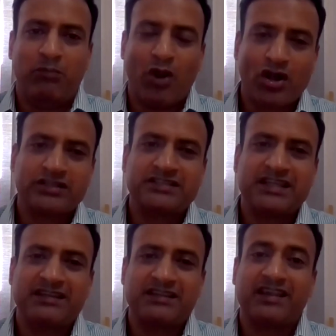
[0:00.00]

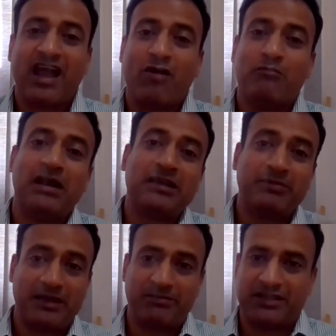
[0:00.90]
blockchain can have
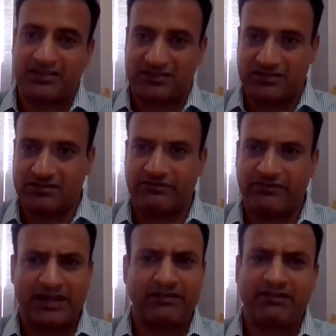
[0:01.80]
multiple applications
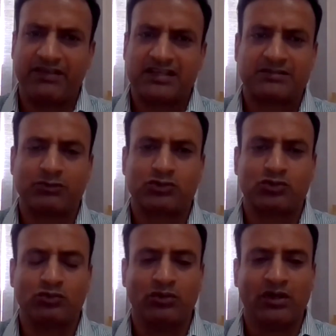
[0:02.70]
wherever we are supposed
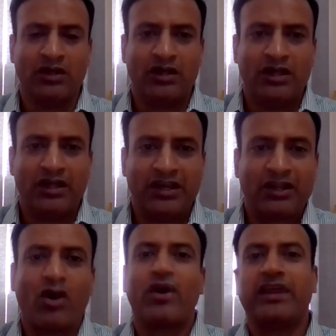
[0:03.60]
to
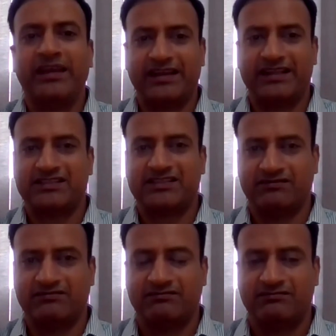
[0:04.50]
record any transaction
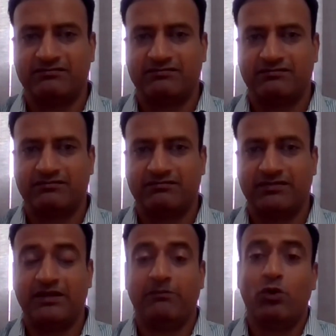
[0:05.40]

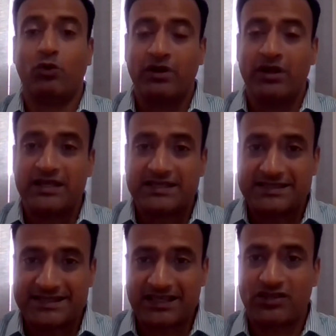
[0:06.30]
in a more
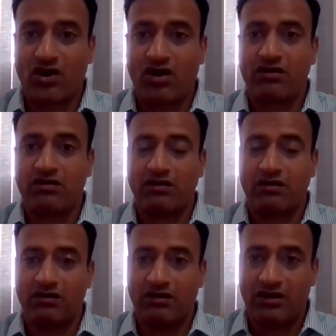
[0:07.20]
secure,
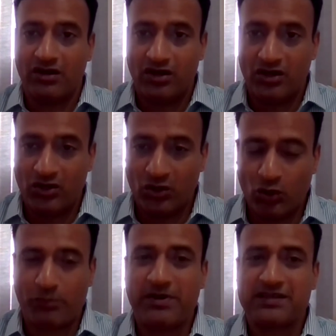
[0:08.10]

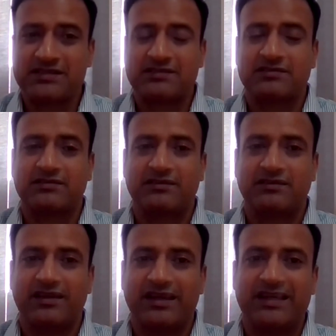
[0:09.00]
robust,
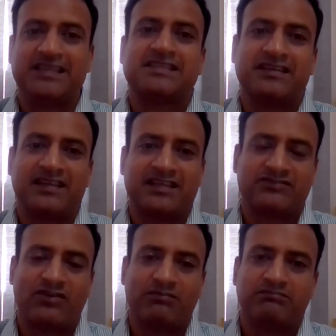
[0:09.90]
decentralized
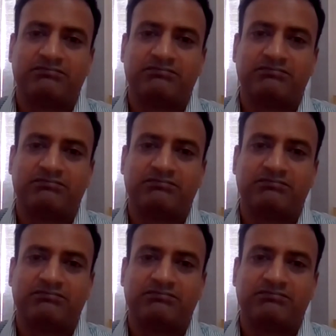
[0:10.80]
form.